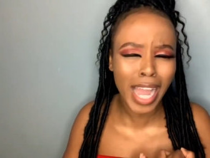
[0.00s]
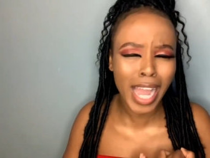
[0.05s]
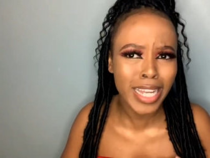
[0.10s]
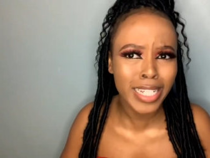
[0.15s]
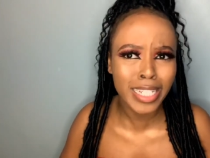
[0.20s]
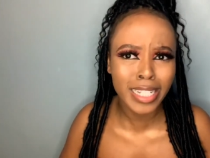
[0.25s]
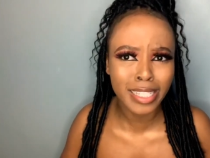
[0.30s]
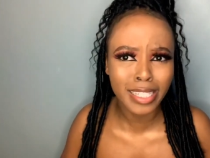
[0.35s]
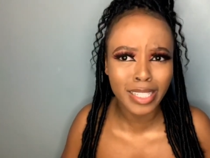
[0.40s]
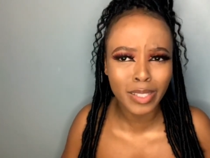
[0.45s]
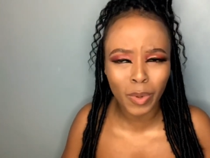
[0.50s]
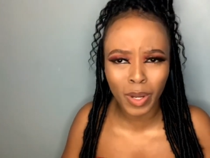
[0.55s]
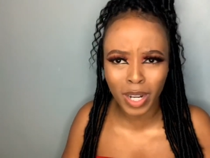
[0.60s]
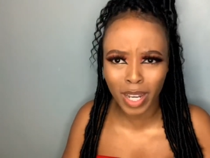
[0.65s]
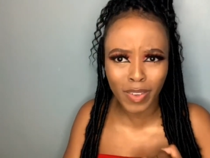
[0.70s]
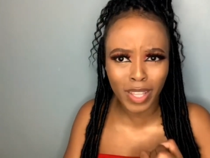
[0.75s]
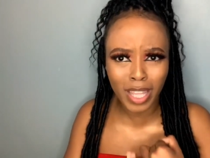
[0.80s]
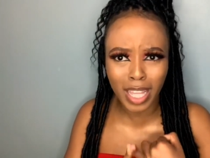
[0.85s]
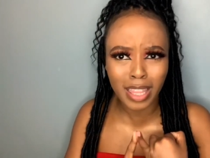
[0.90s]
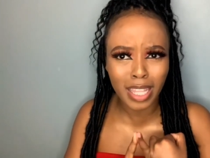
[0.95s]
guidance
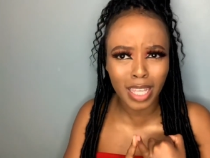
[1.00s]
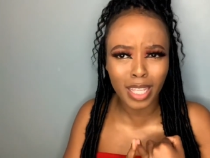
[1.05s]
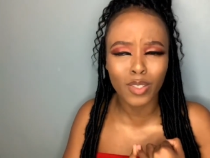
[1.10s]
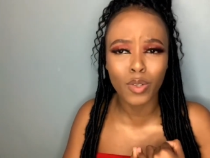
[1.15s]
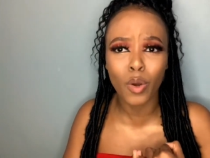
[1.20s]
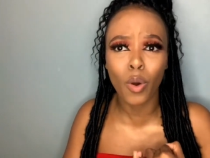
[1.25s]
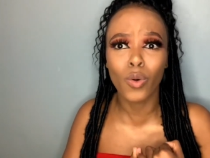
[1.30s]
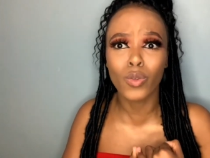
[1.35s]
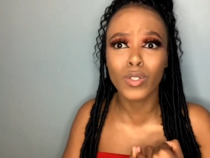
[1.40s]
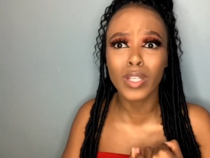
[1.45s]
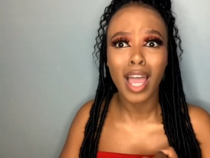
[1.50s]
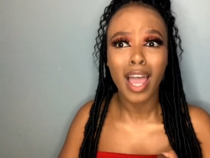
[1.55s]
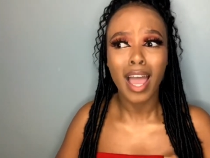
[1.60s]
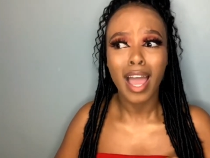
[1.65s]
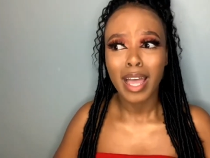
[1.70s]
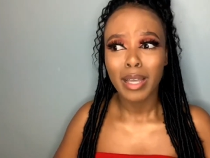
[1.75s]
whatever that thing is called